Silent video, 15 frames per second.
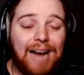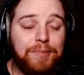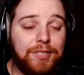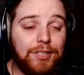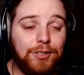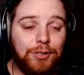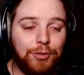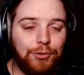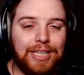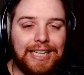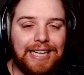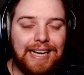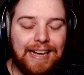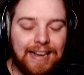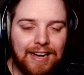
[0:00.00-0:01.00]

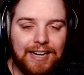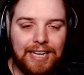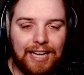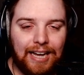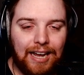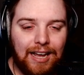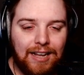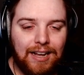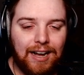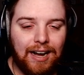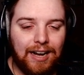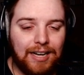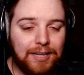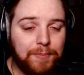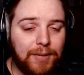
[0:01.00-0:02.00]
absolutely nutty.
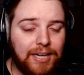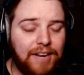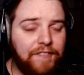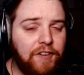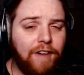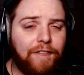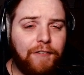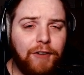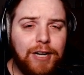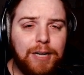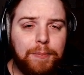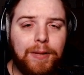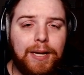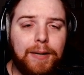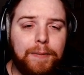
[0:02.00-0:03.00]
But if you're a
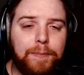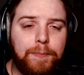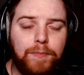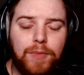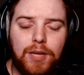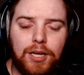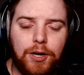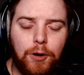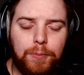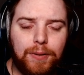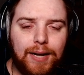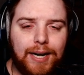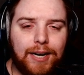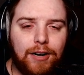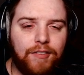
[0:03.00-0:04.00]
free-to-play
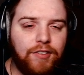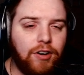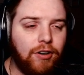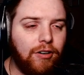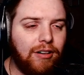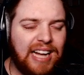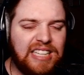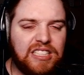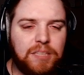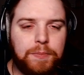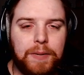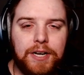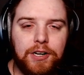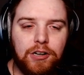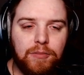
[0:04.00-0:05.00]
player, if you're a light
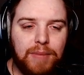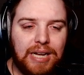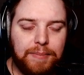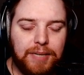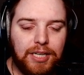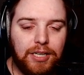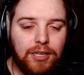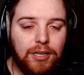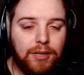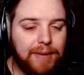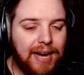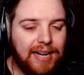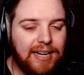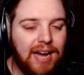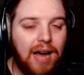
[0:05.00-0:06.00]
spender, maybe you
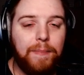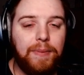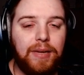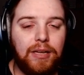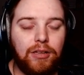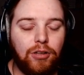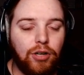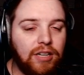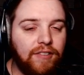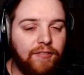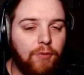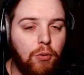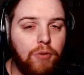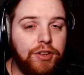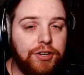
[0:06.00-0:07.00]
might not be looking
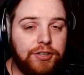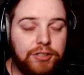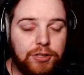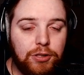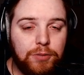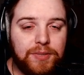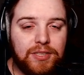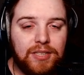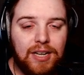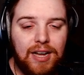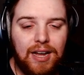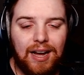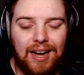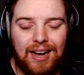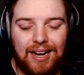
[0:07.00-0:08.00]
for the dupes.
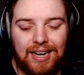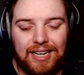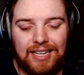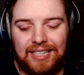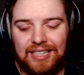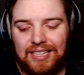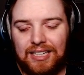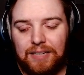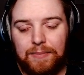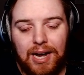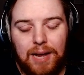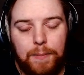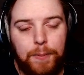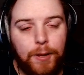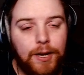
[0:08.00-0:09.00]
In
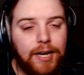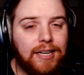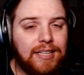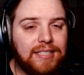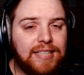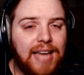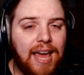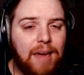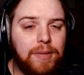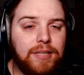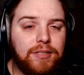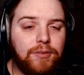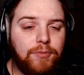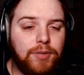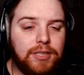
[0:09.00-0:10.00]
my opinion, this game
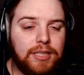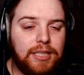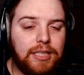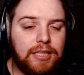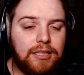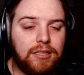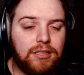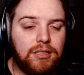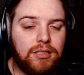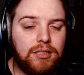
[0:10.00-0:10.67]
isn't really